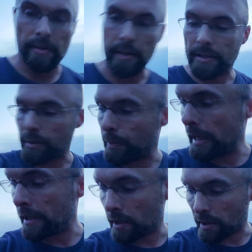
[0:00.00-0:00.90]
That's a
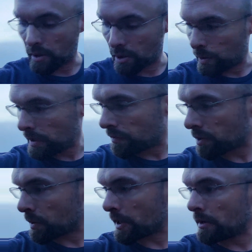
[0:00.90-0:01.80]
pain that doesn't go away for
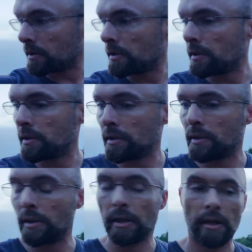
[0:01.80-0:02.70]
a while.
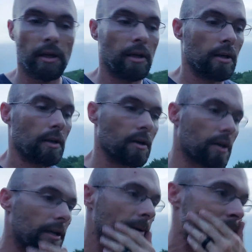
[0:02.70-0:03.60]

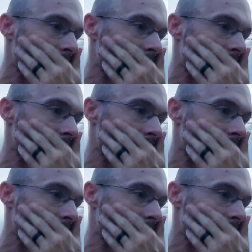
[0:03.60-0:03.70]
Okay.